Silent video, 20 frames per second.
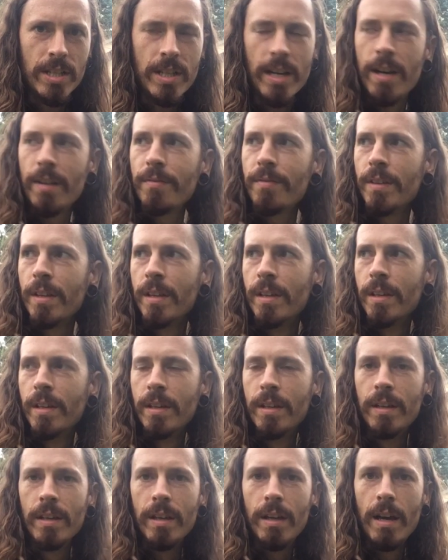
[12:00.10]
stuff,
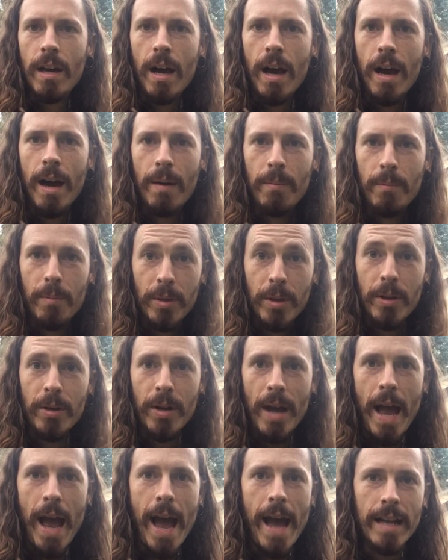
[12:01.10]
when they're
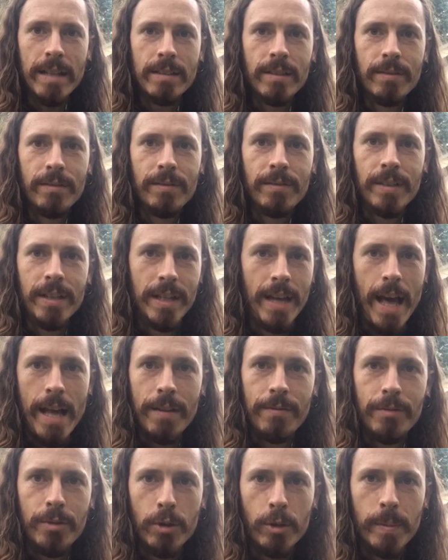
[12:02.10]
active and out
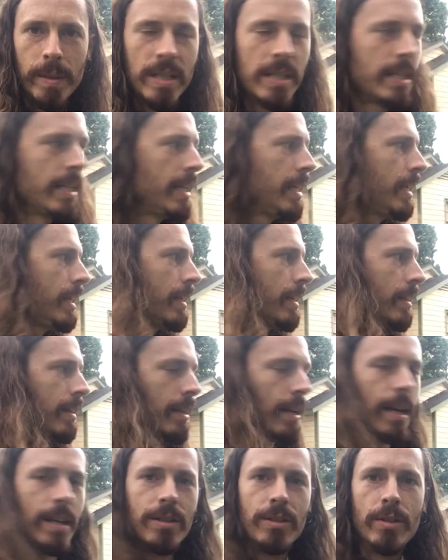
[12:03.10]
of dormancy
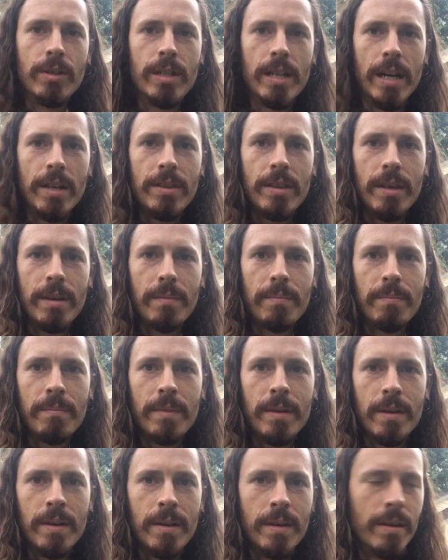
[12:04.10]
and you cut them,
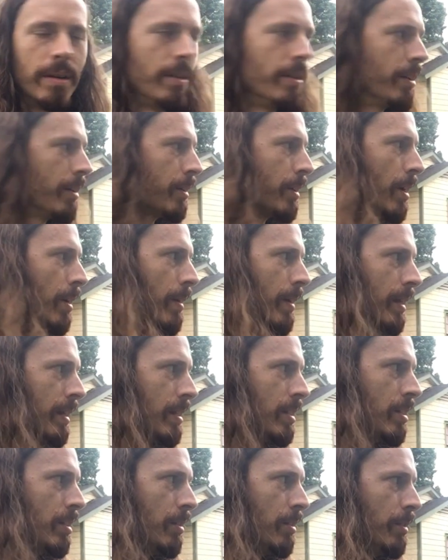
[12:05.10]
they're going
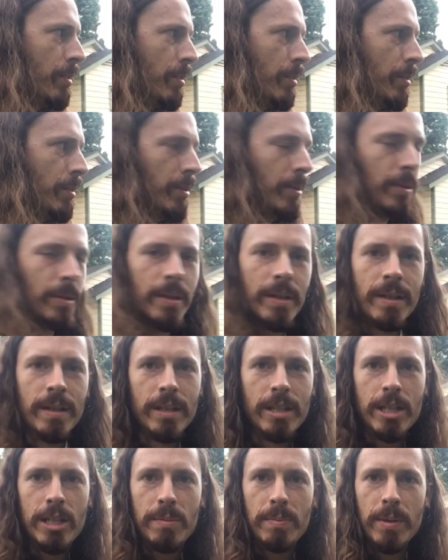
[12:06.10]
to
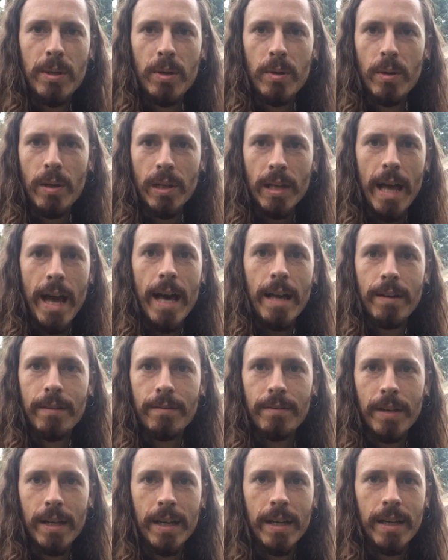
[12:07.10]
spew a lot
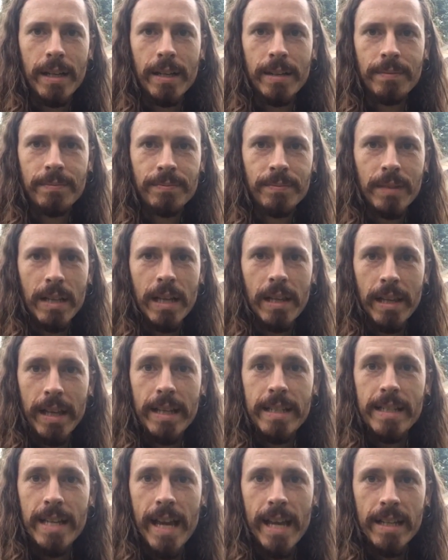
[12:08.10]
of
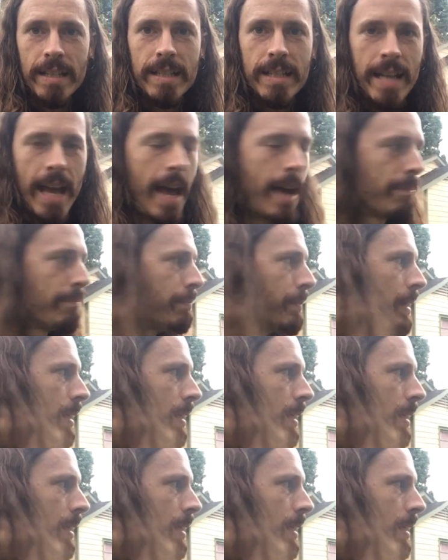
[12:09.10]
latex sap.